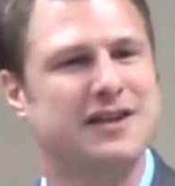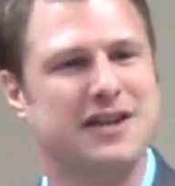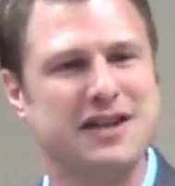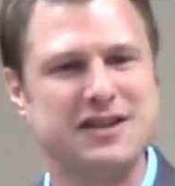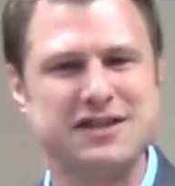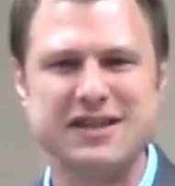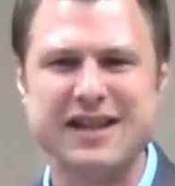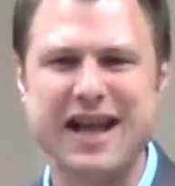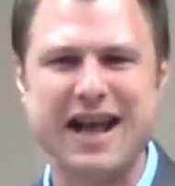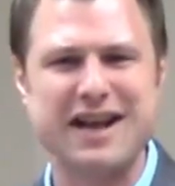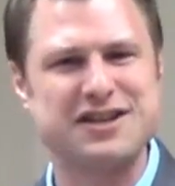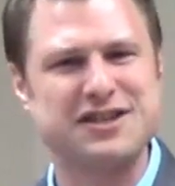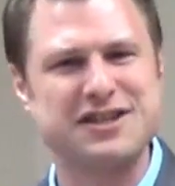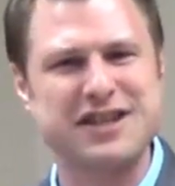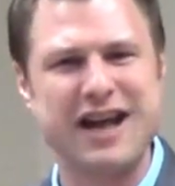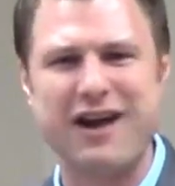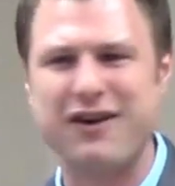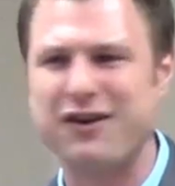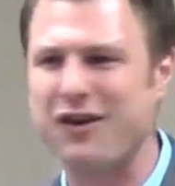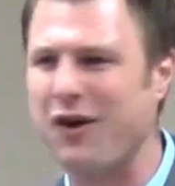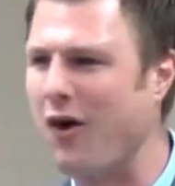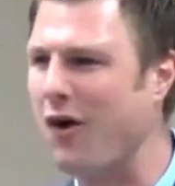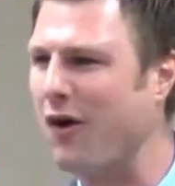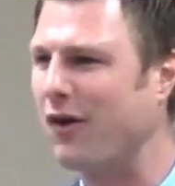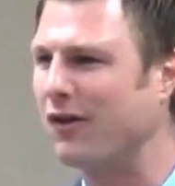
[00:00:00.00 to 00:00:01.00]
Doesn't that
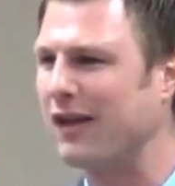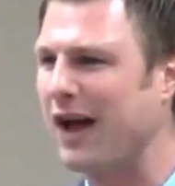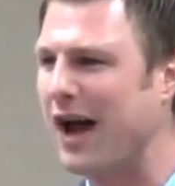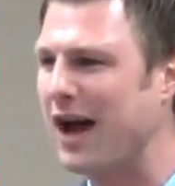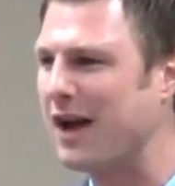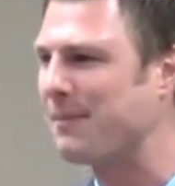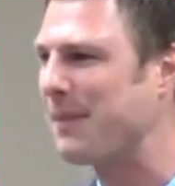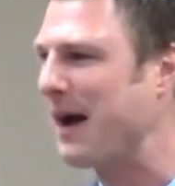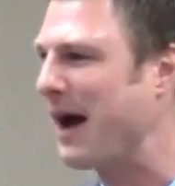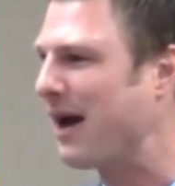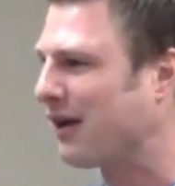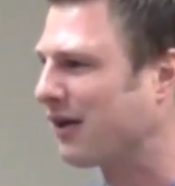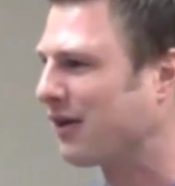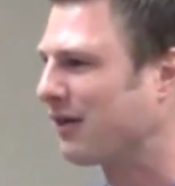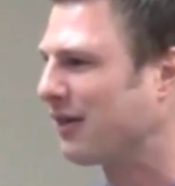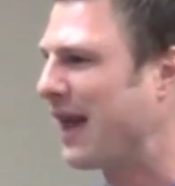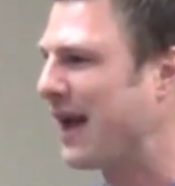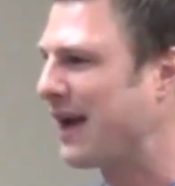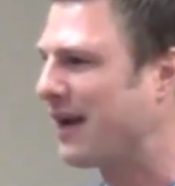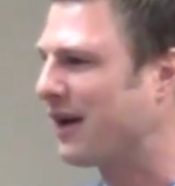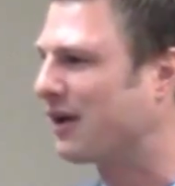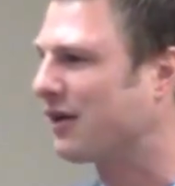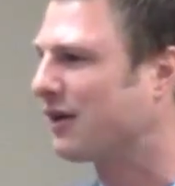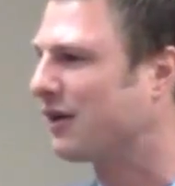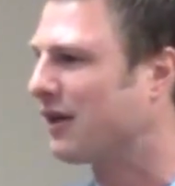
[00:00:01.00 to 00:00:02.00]
sound a whole lot about a,
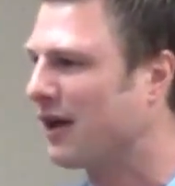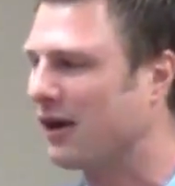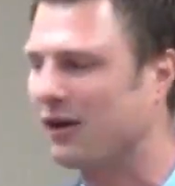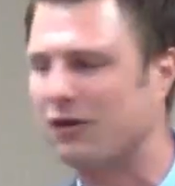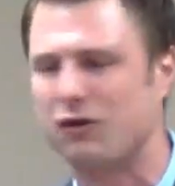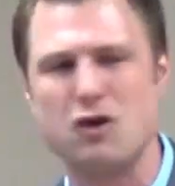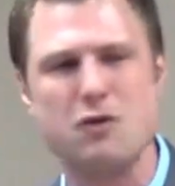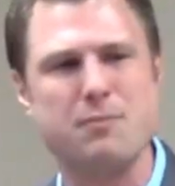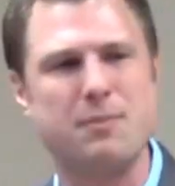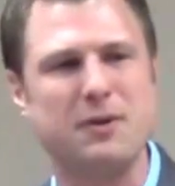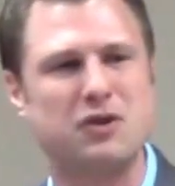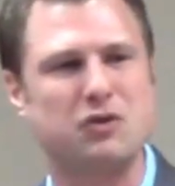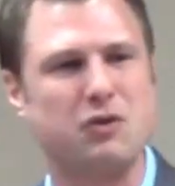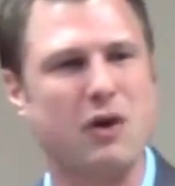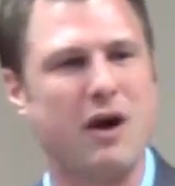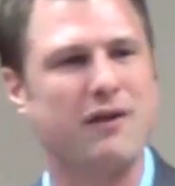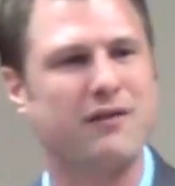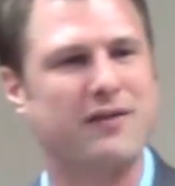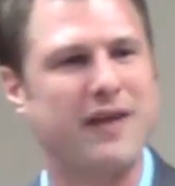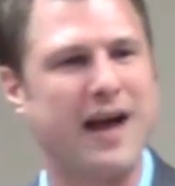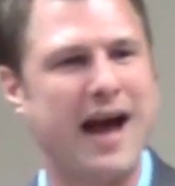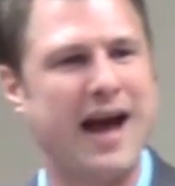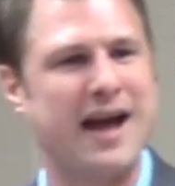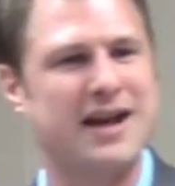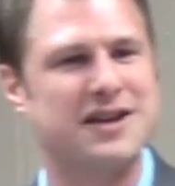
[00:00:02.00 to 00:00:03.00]
like a, a group of 12
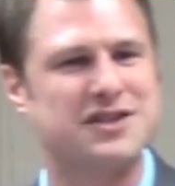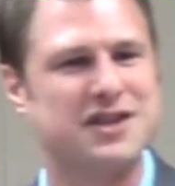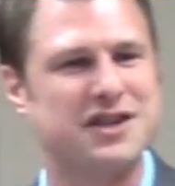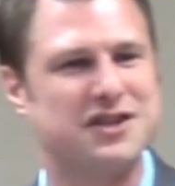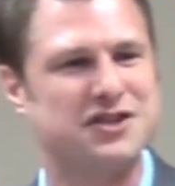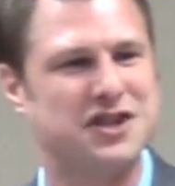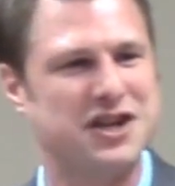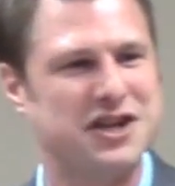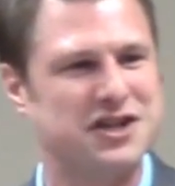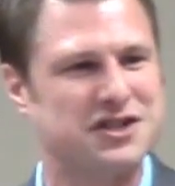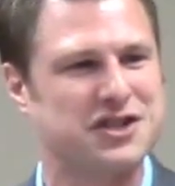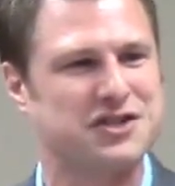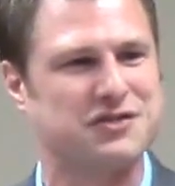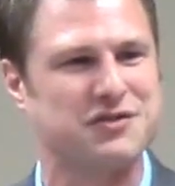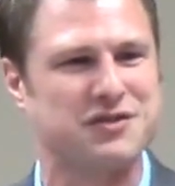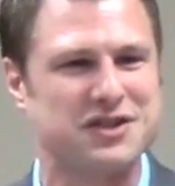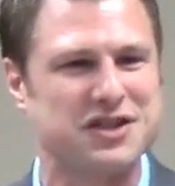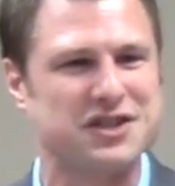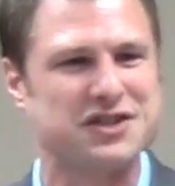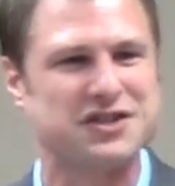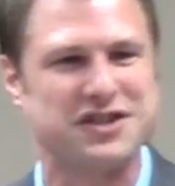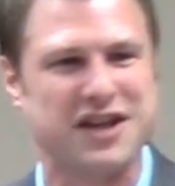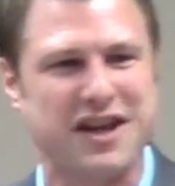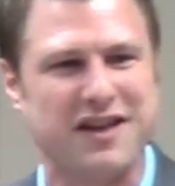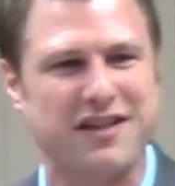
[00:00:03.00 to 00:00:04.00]
guys that Jesus was
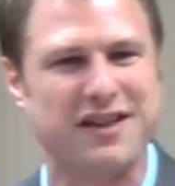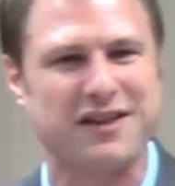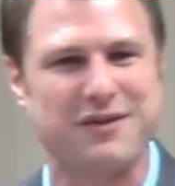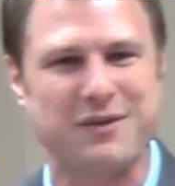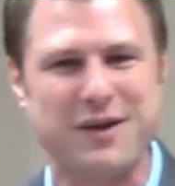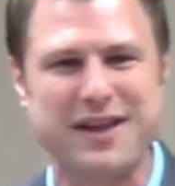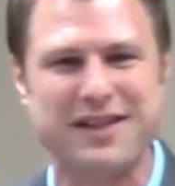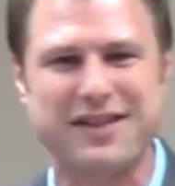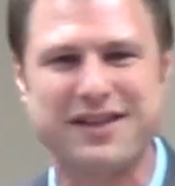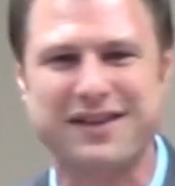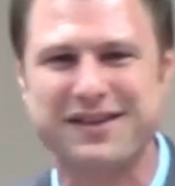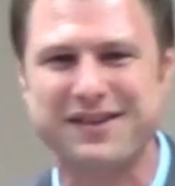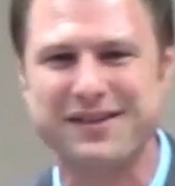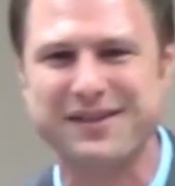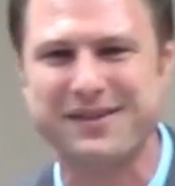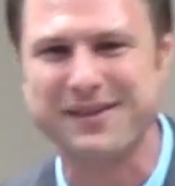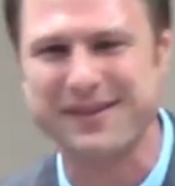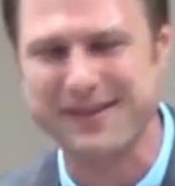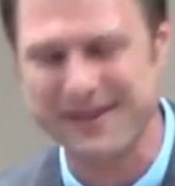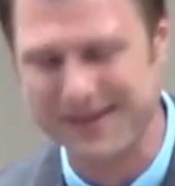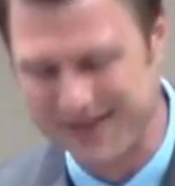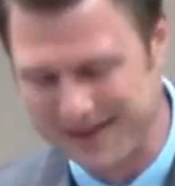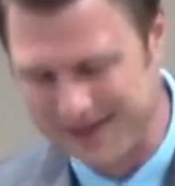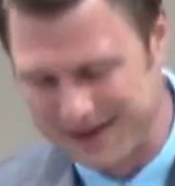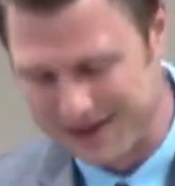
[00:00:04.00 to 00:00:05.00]
just dealing with
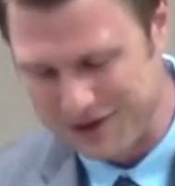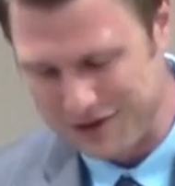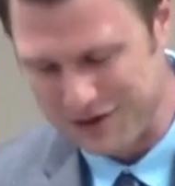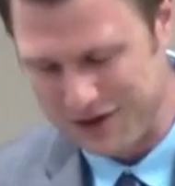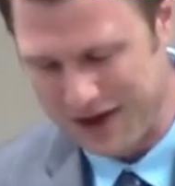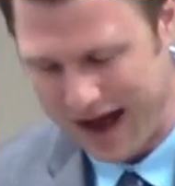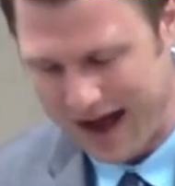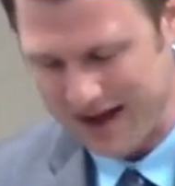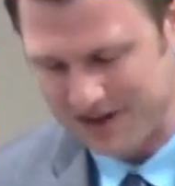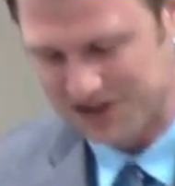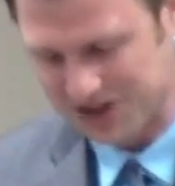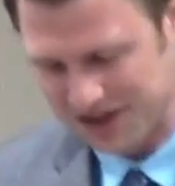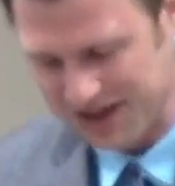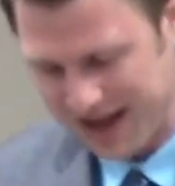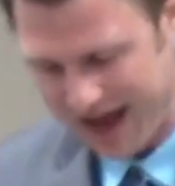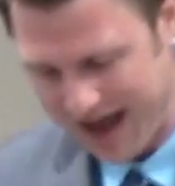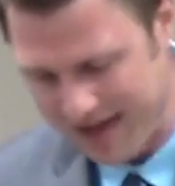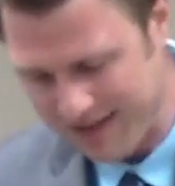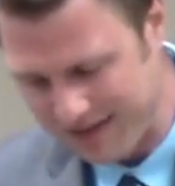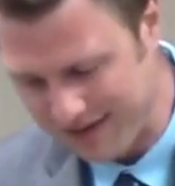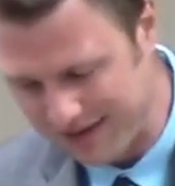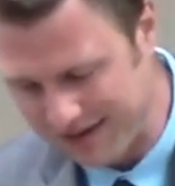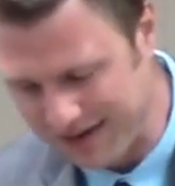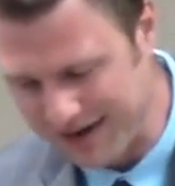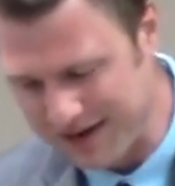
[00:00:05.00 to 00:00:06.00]
who got
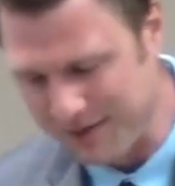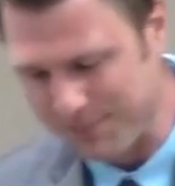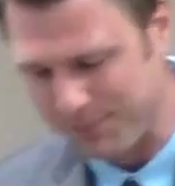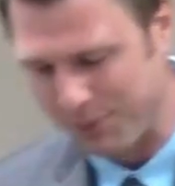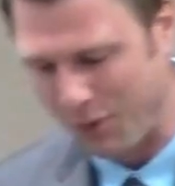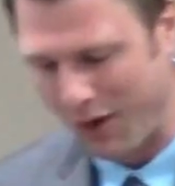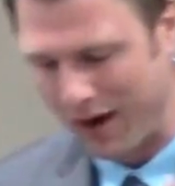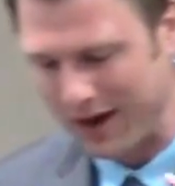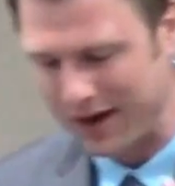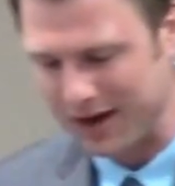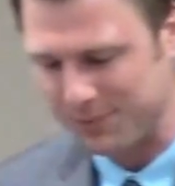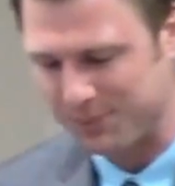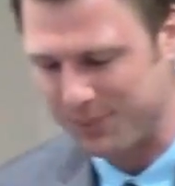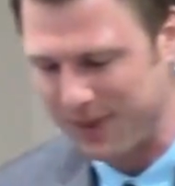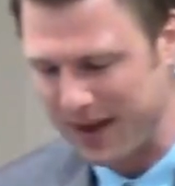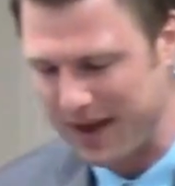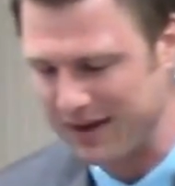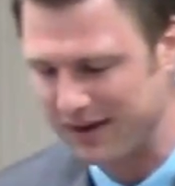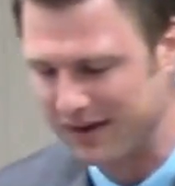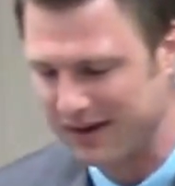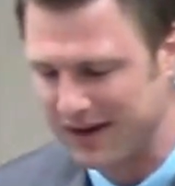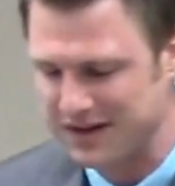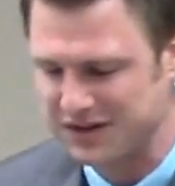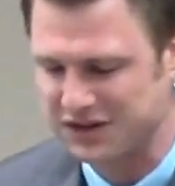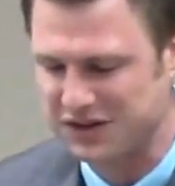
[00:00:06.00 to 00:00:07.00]
together and appointed
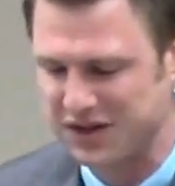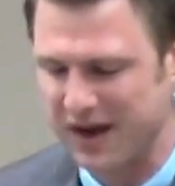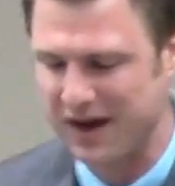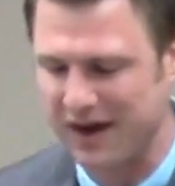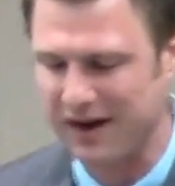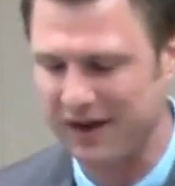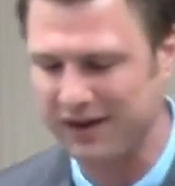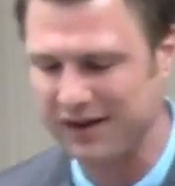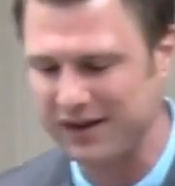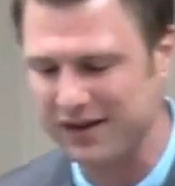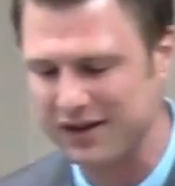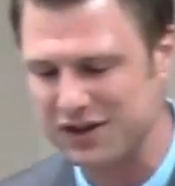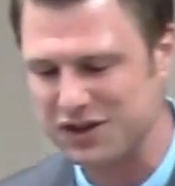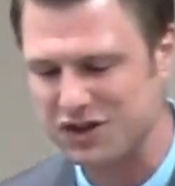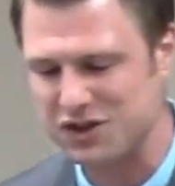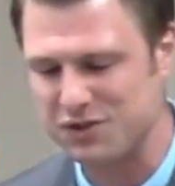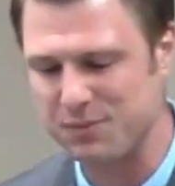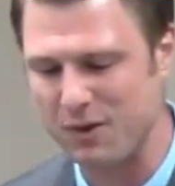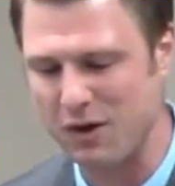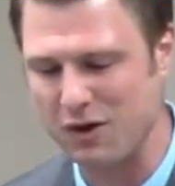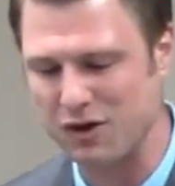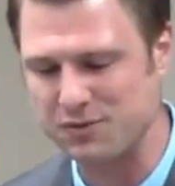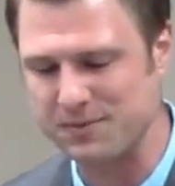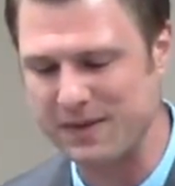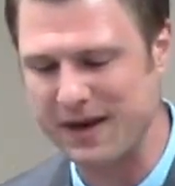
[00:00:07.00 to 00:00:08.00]
Peter as their
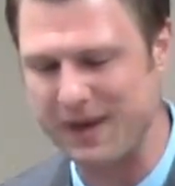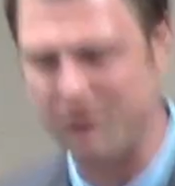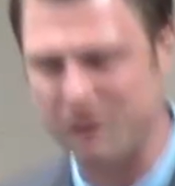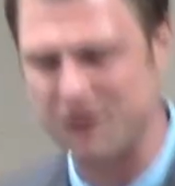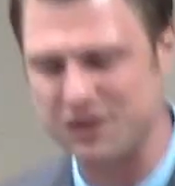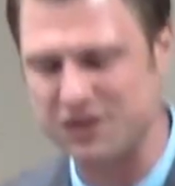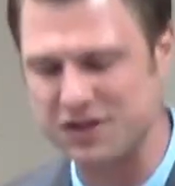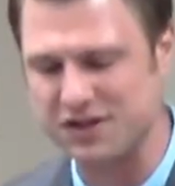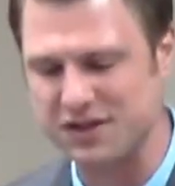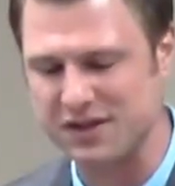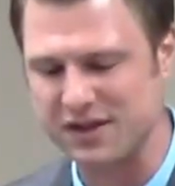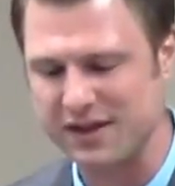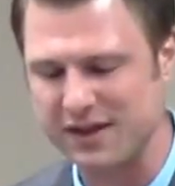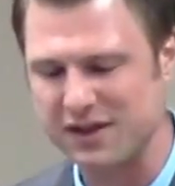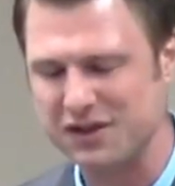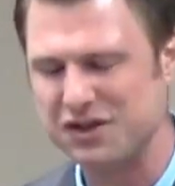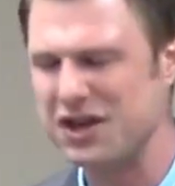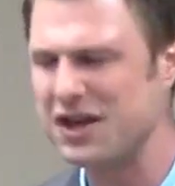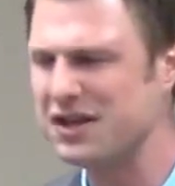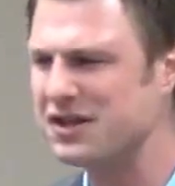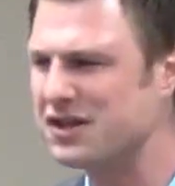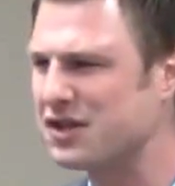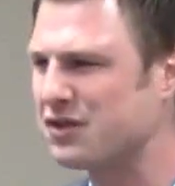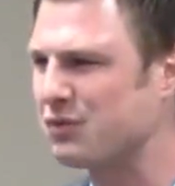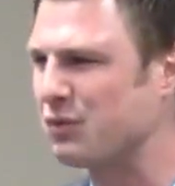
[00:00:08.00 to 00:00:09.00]
spokesman? It was
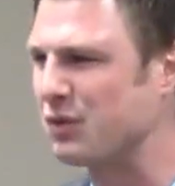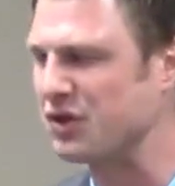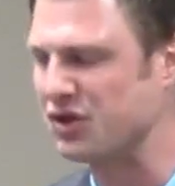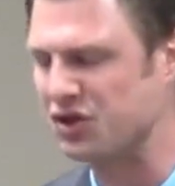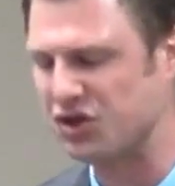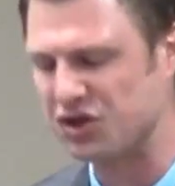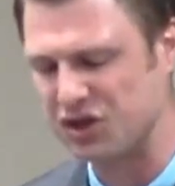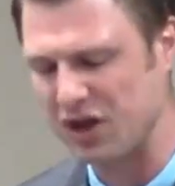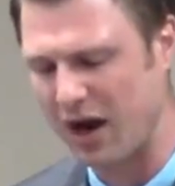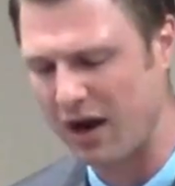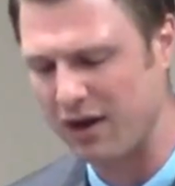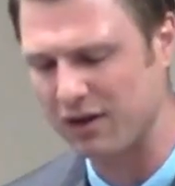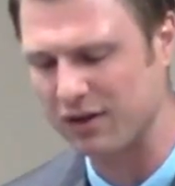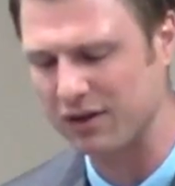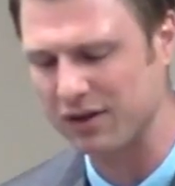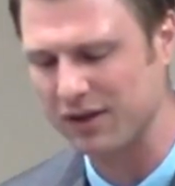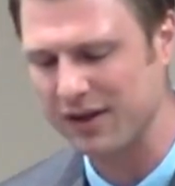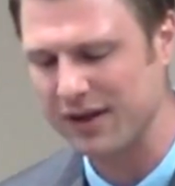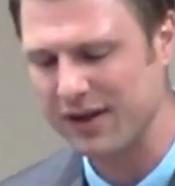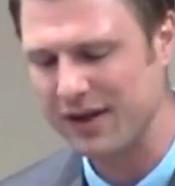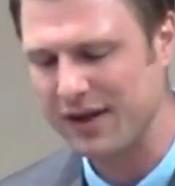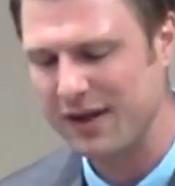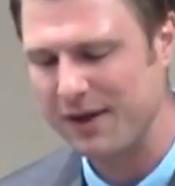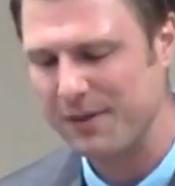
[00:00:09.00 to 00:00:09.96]
Jesus was subtle